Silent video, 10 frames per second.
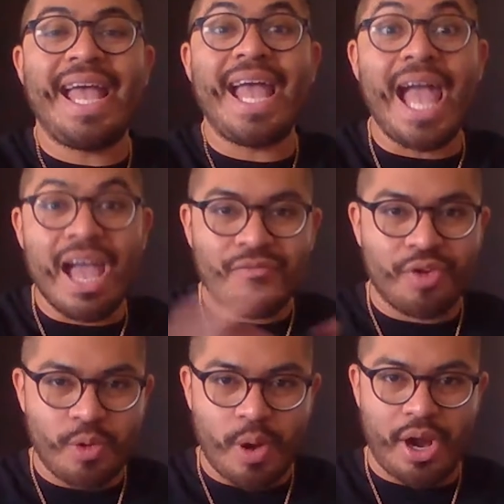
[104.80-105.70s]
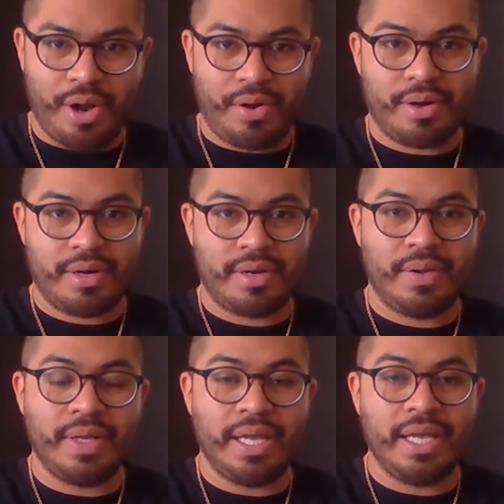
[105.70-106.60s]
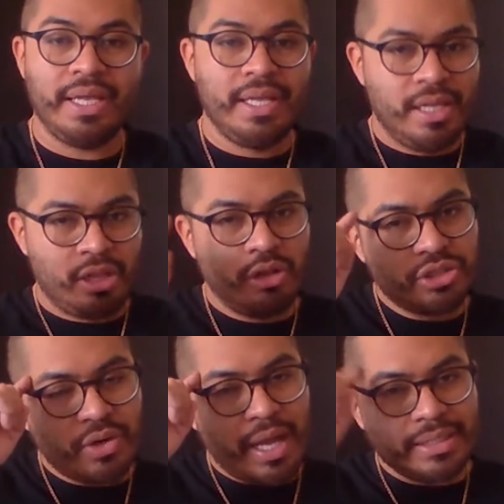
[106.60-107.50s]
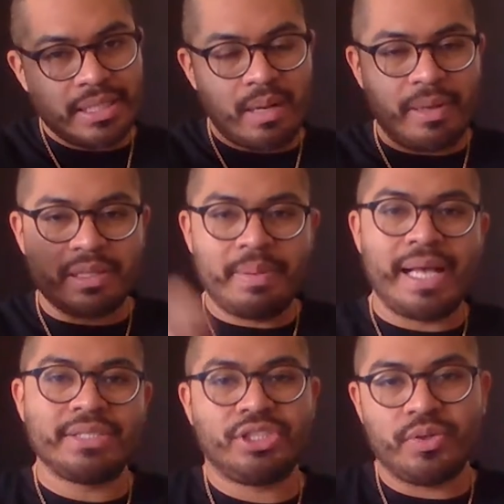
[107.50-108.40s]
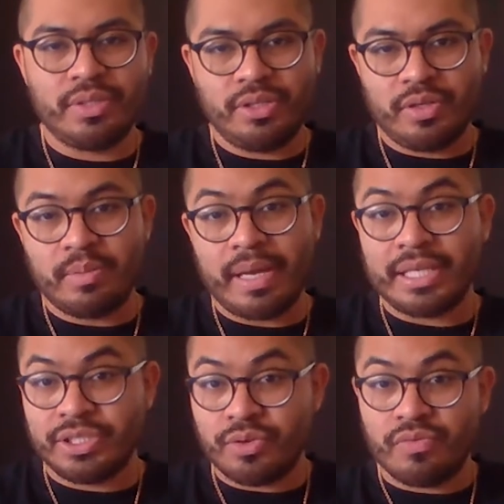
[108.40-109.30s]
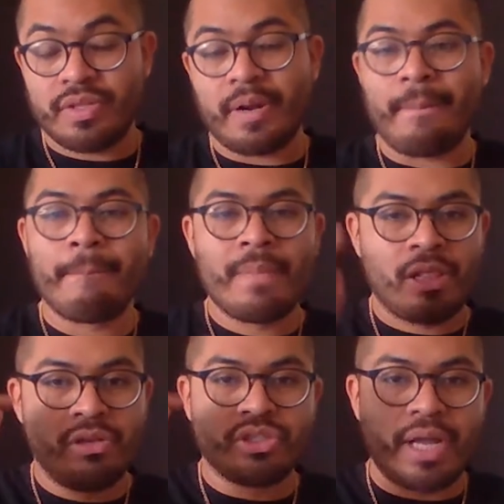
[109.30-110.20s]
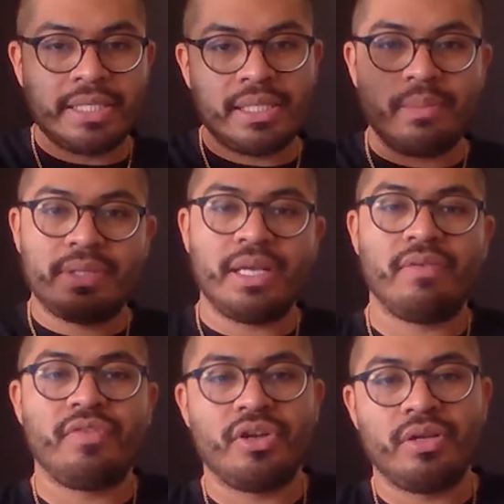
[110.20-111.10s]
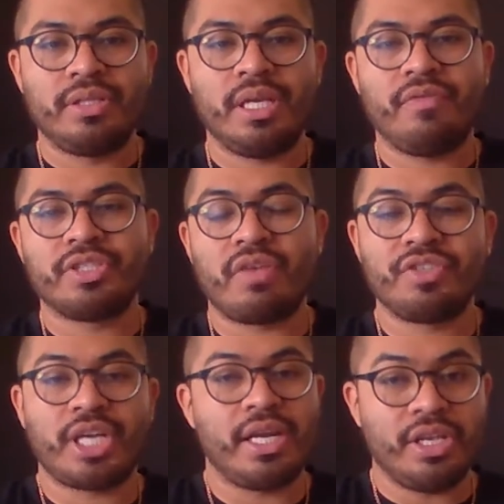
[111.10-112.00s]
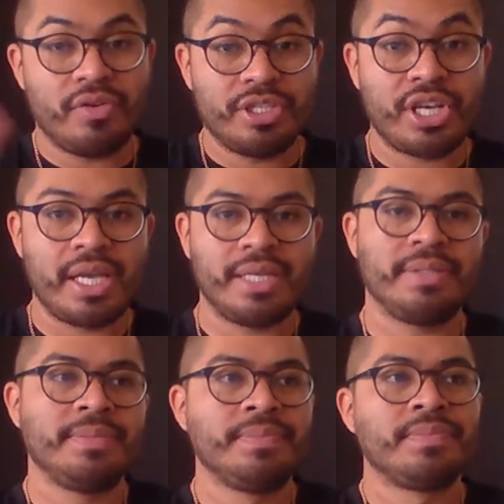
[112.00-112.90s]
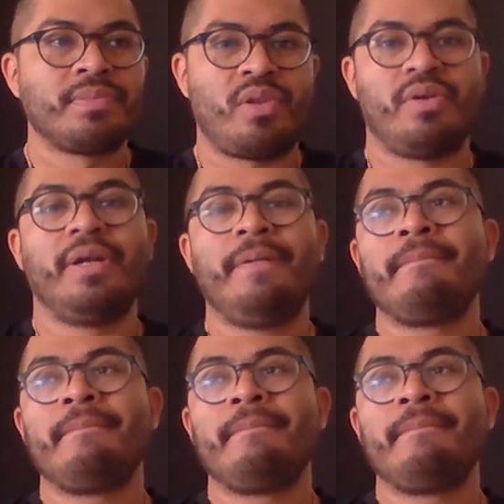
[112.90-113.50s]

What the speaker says: everywhere. Okay, close your eyes, think about the past. You're in the past. You're over there. Close your eyes, think of yourself in China. You're in China. Okay,